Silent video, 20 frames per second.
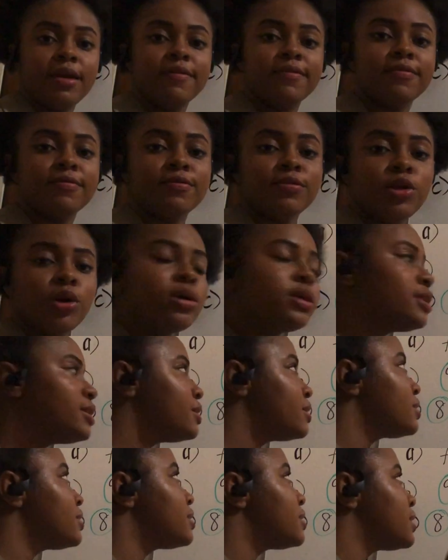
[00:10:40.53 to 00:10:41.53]
have
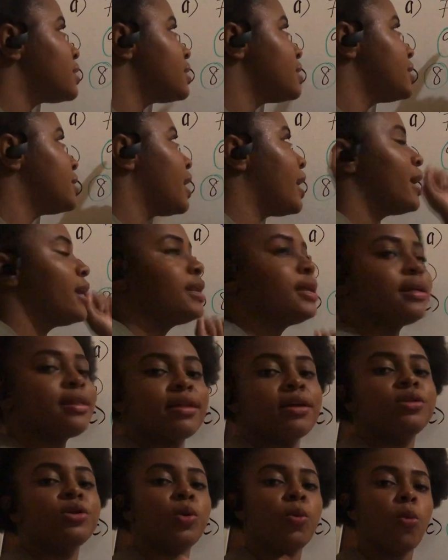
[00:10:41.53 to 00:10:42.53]
noticed, 9 is
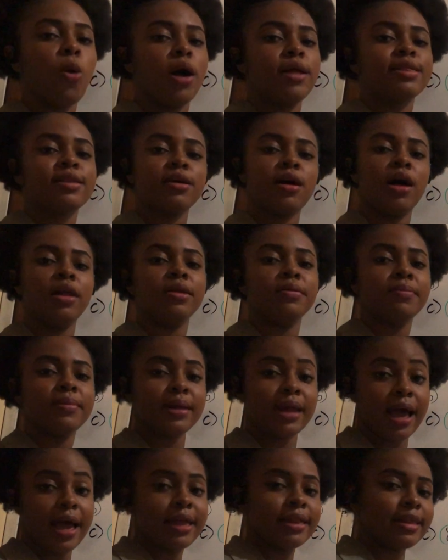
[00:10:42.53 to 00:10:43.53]
in the ones column
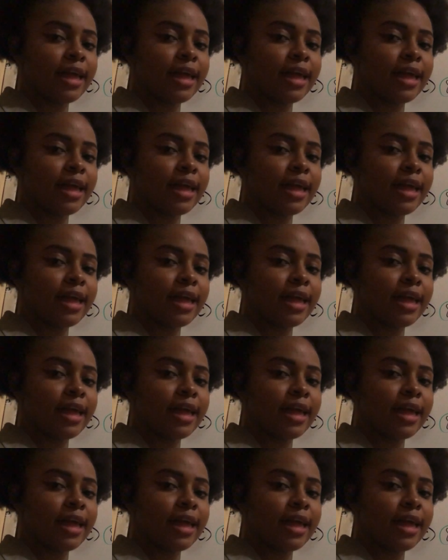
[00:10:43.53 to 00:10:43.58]
as